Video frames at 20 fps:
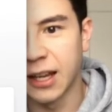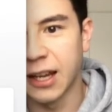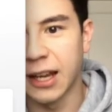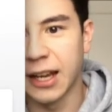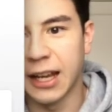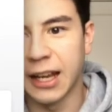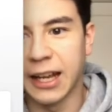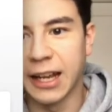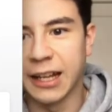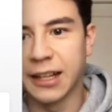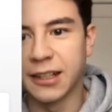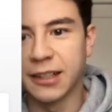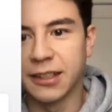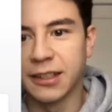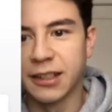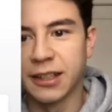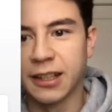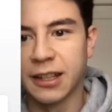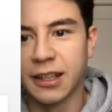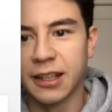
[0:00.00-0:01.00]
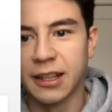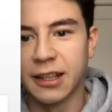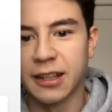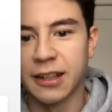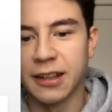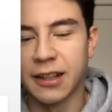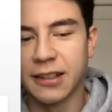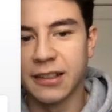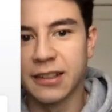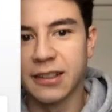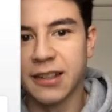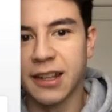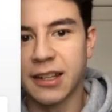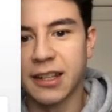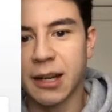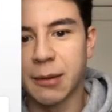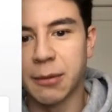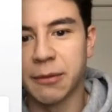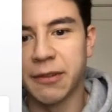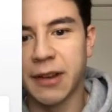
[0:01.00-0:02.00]
and this is the
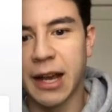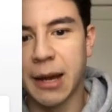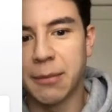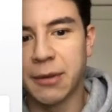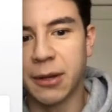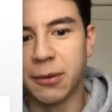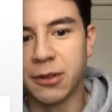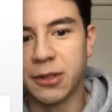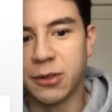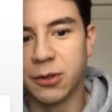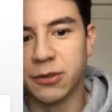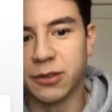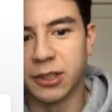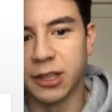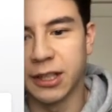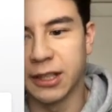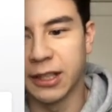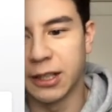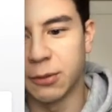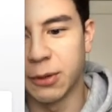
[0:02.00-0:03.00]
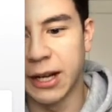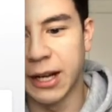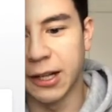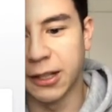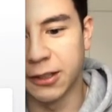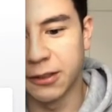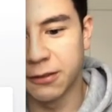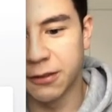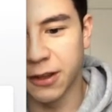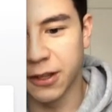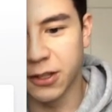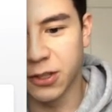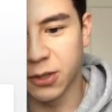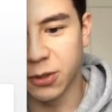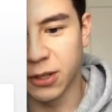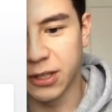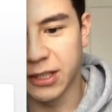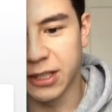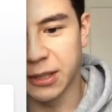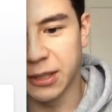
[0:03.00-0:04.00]
type of app that would do really well for the
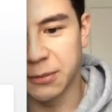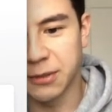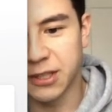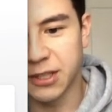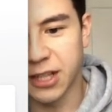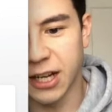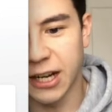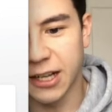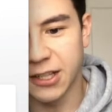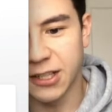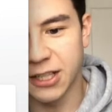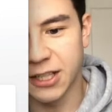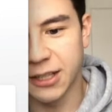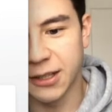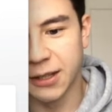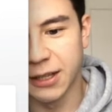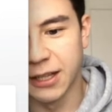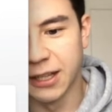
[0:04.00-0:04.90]
short-term strategy.